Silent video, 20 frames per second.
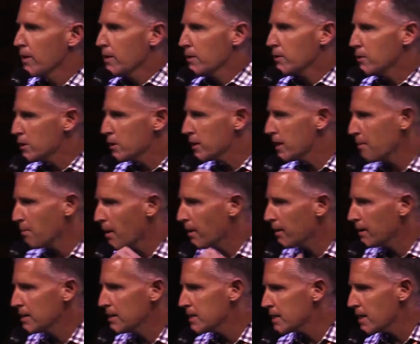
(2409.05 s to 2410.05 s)
to step out
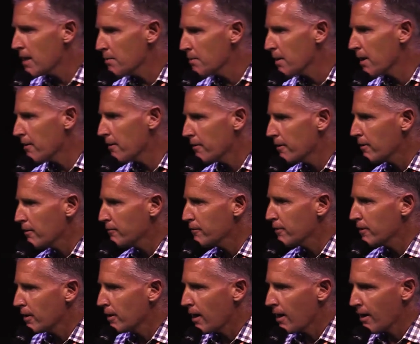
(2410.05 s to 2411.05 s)
in some area of
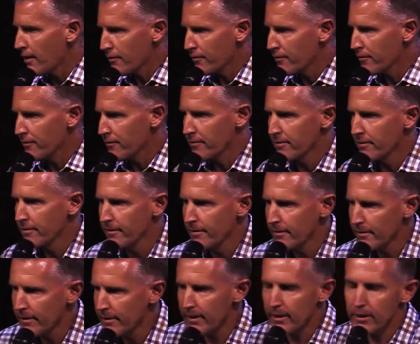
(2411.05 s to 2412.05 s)
your life,
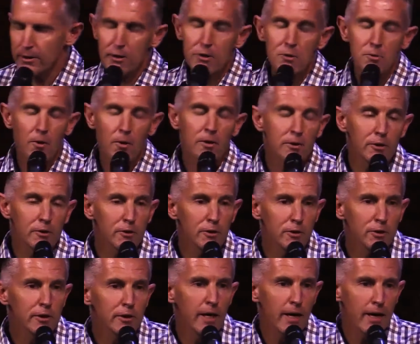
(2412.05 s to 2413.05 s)
then I just want you to
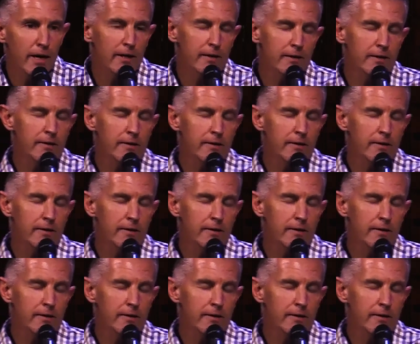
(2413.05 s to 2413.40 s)
stand